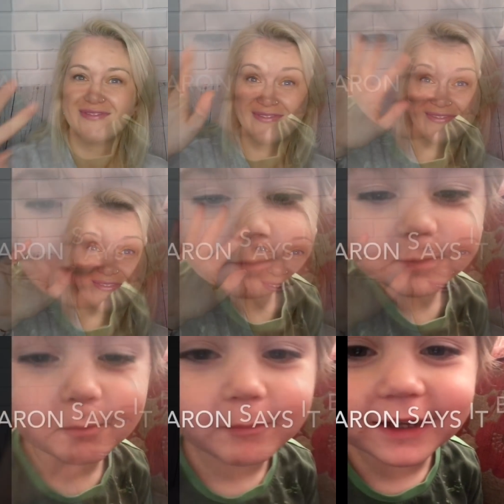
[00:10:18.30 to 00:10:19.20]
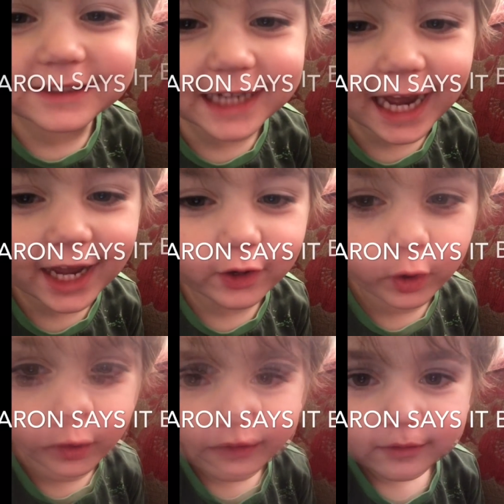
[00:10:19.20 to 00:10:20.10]
Subscribe to my
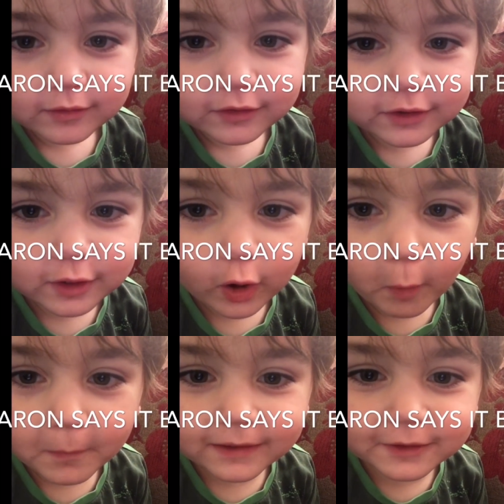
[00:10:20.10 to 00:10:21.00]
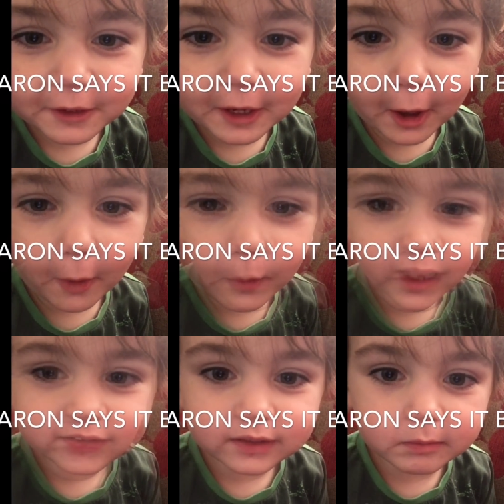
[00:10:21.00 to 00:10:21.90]
channel. Hello. Comment below.
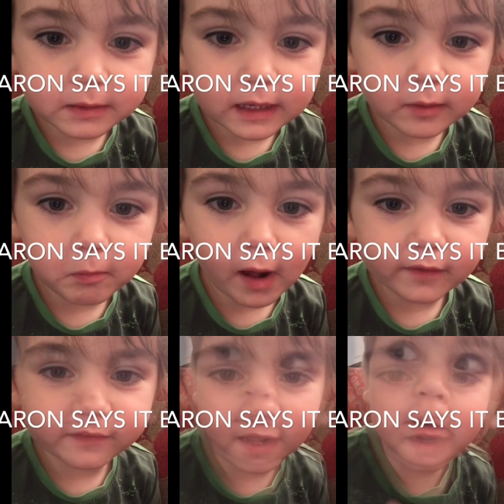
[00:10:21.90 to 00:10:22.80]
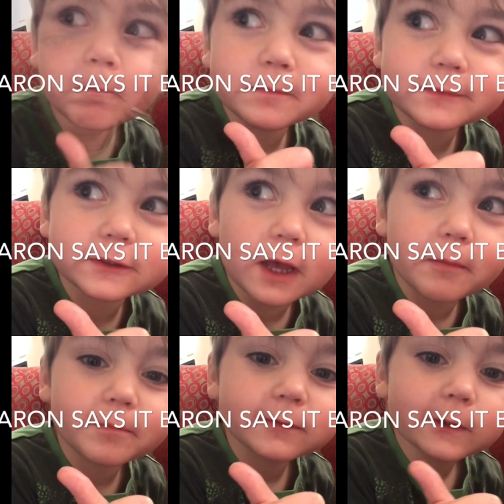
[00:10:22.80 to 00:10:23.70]
Press the bell button. Thumbs up.